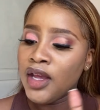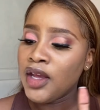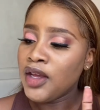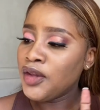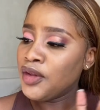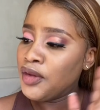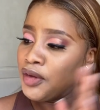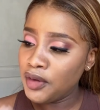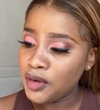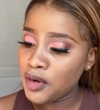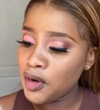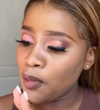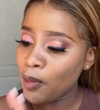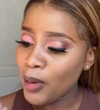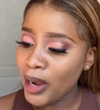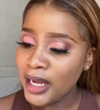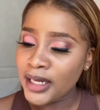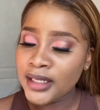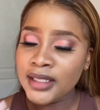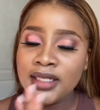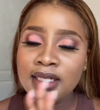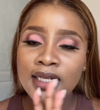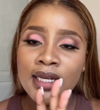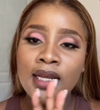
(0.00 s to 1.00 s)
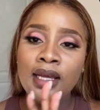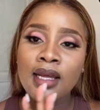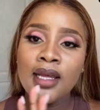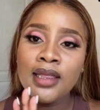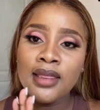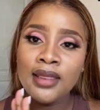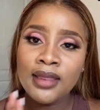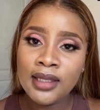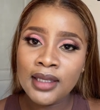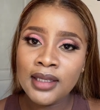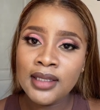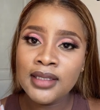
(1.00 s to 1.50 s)
You know what?
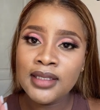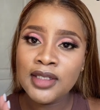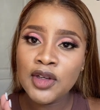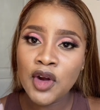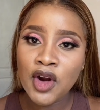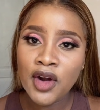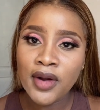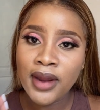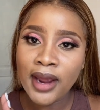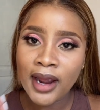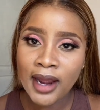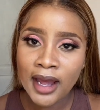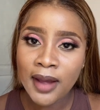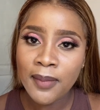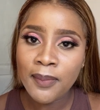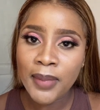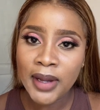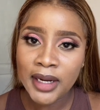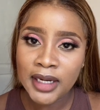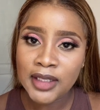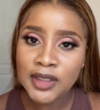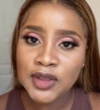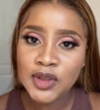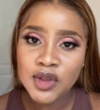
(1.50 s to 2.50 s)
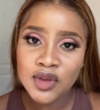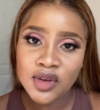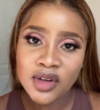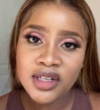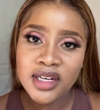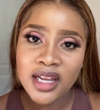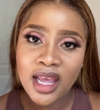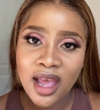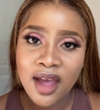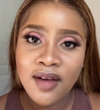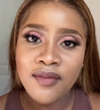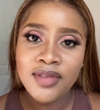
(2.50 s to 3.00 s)
These courier companies do not
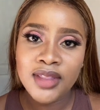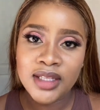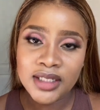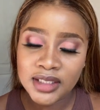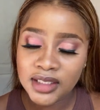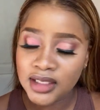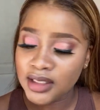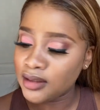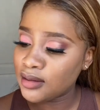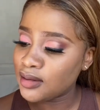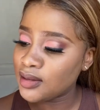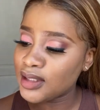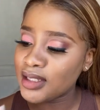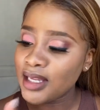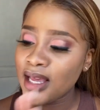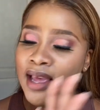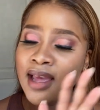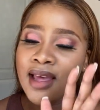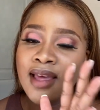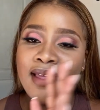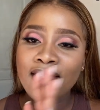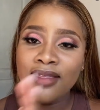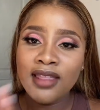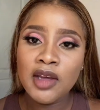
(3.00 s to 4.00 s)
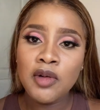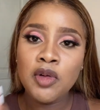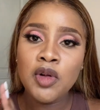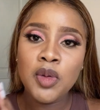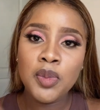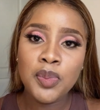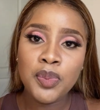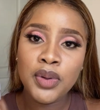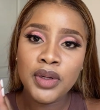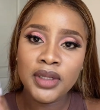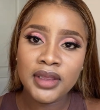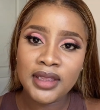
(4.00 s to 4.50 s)
have the chills. They will
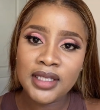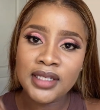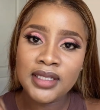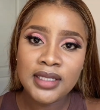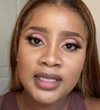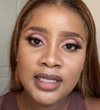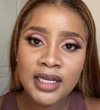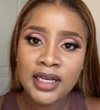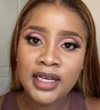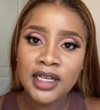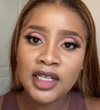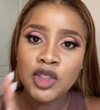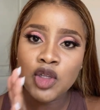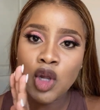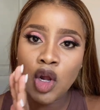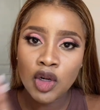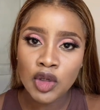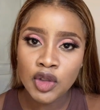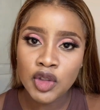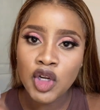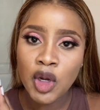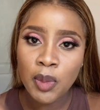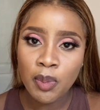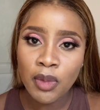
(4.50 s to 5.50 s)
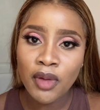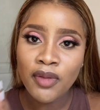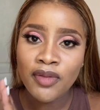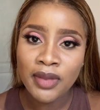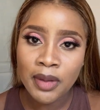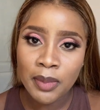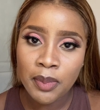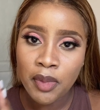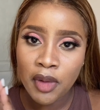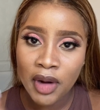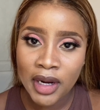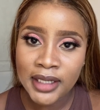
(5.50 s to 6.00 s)
put the stickers on top of the
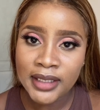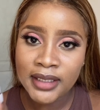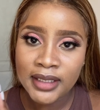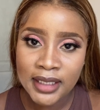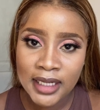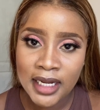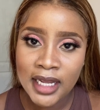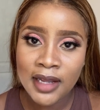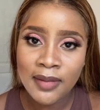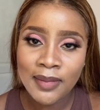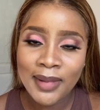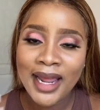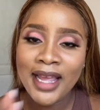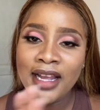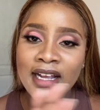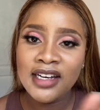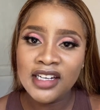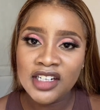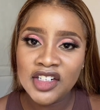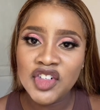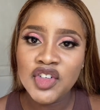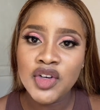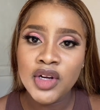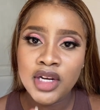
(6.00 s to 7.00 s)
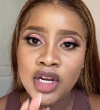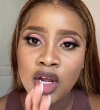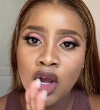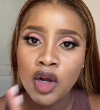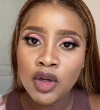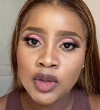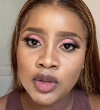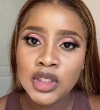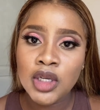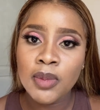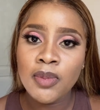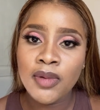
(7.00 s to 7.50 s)
brand name, like literally
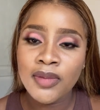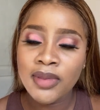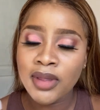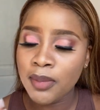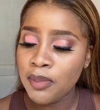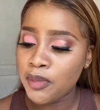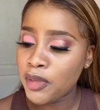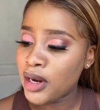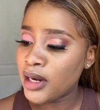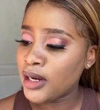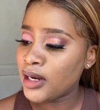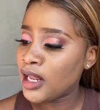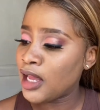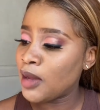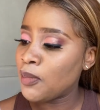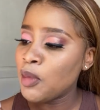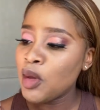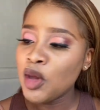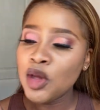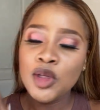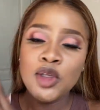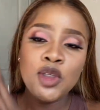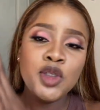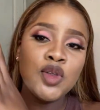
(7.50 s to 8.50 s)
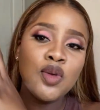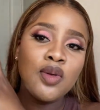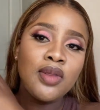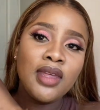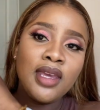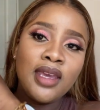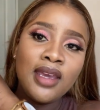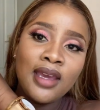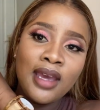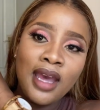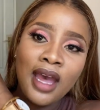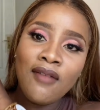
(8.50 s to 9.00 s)
on top of the brand name. So
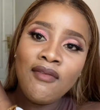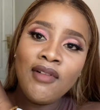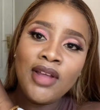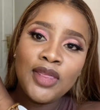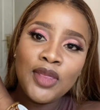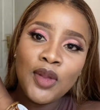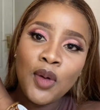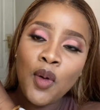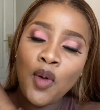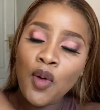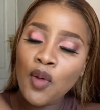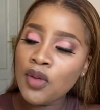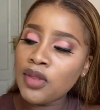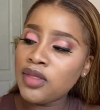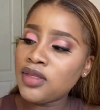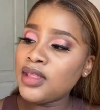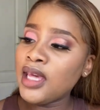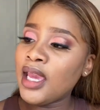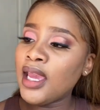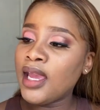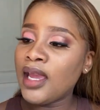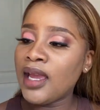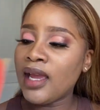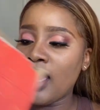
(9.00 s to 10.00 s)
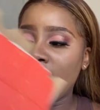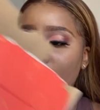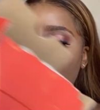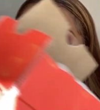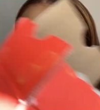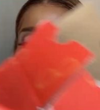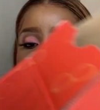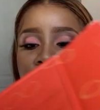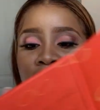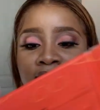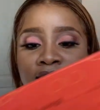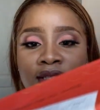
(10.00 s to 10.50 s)
they covered the whole thing,
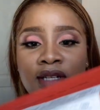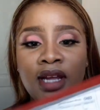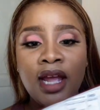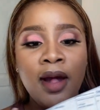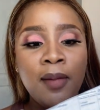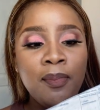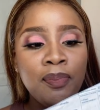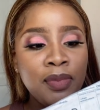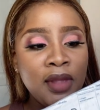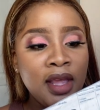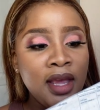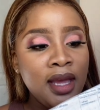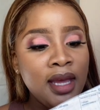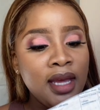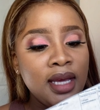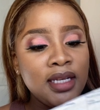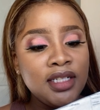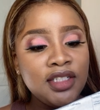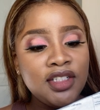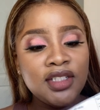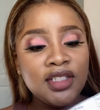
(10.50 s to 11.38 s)
and yeah, it